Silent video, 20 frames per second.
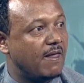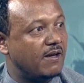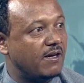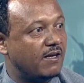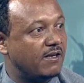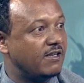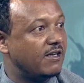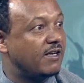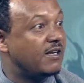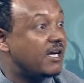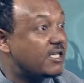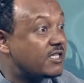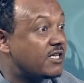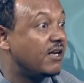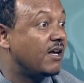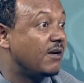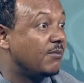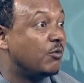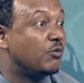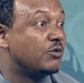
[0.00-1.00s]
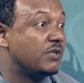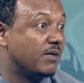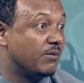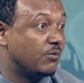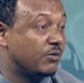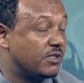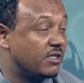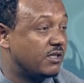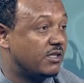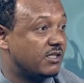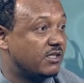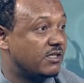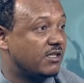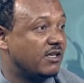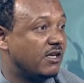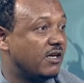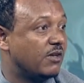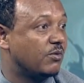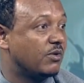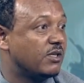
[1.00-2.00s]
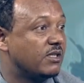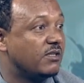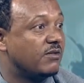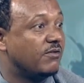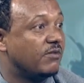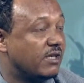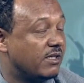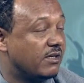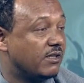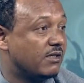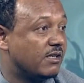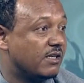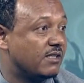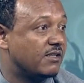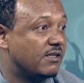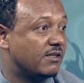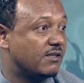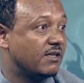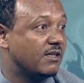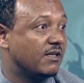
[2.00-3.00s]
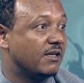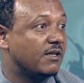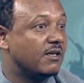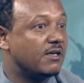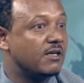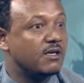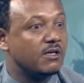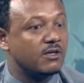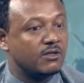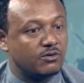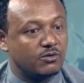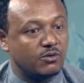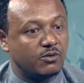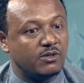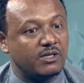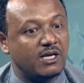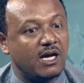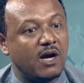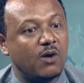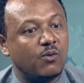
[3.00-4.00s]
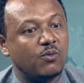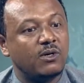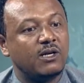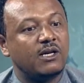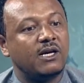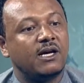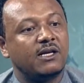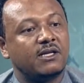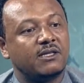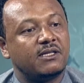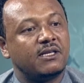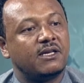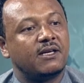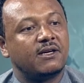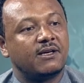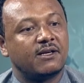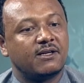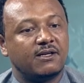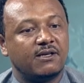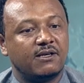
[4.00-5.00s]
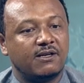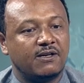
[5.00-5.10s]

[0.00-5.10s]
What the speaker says: and the National Museum, which has inaugurated very recently. So that will, I think,